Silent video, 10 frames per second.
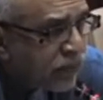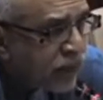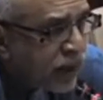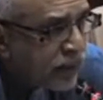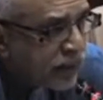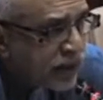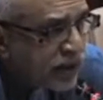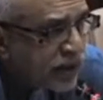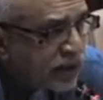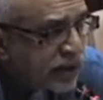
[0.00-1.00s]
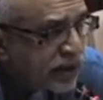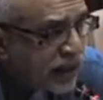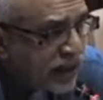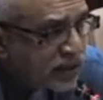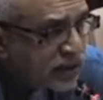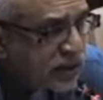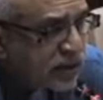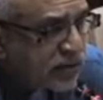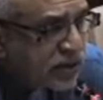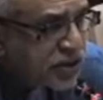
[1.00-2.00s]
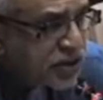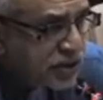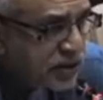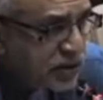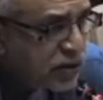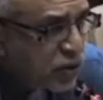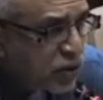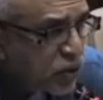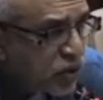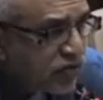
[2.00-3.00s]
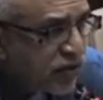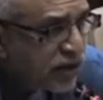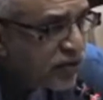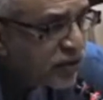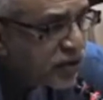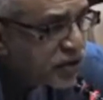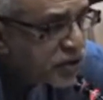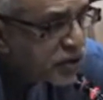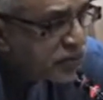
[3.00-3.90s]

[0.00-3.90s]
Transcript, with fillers: But in the classical tradition, in the codified tradition,